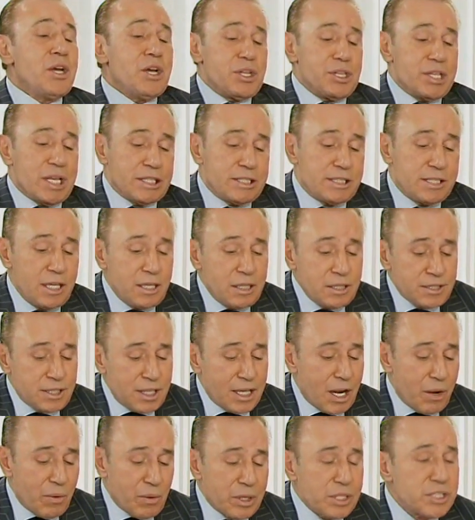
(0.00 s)
The cells
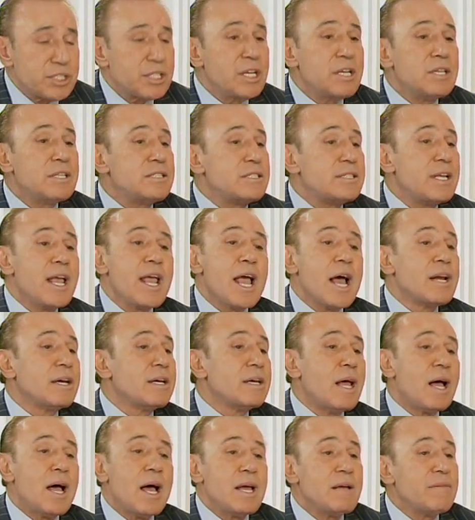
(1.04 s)
in our skin stay
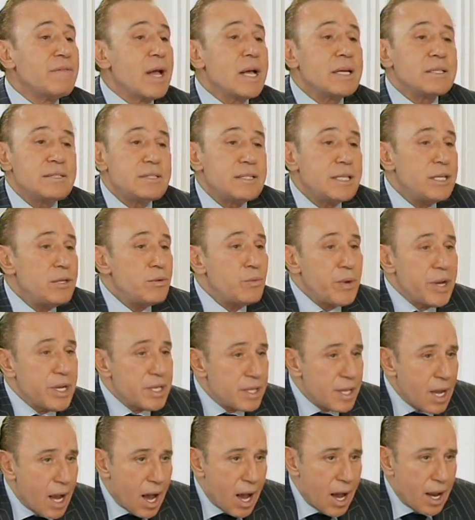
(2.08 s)
alive until we
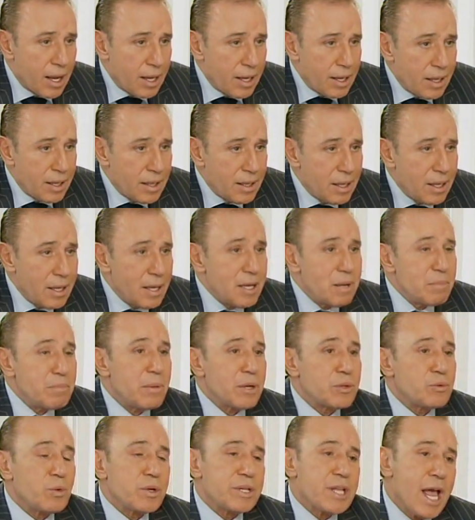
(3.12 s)
die.
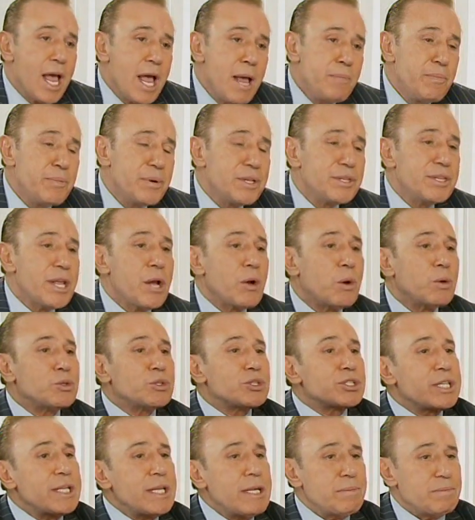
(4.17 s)
But what happens, they go to
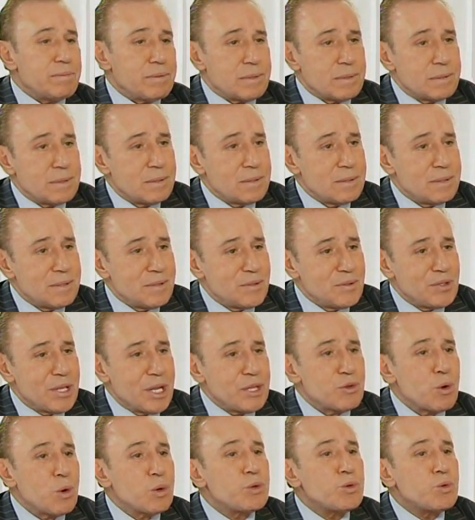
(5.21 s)
sleep. They
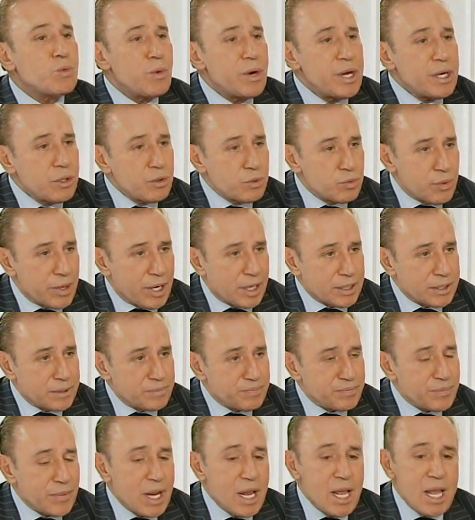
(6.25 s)
don't work well.
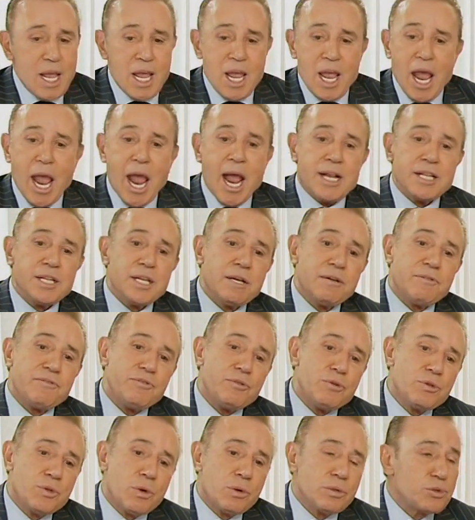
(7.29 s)
And if
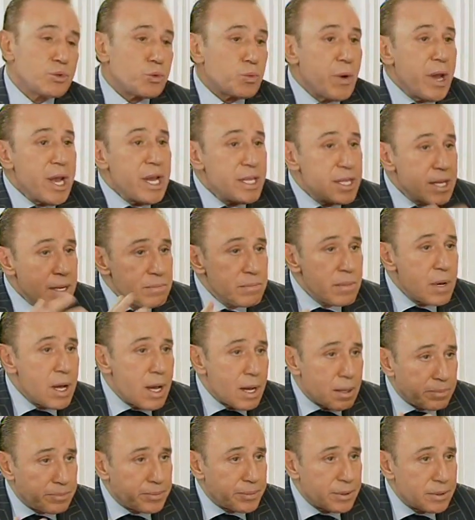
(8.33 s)
you don't wake them
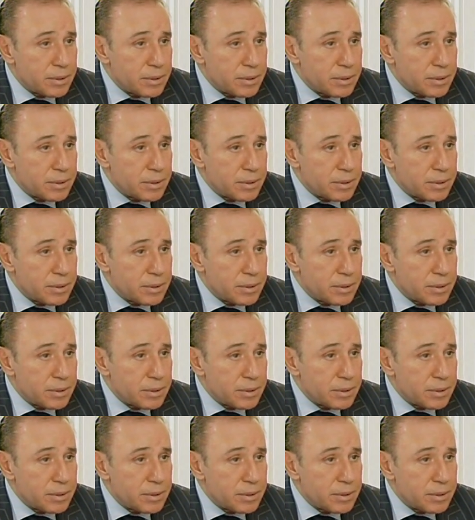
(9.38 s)
up,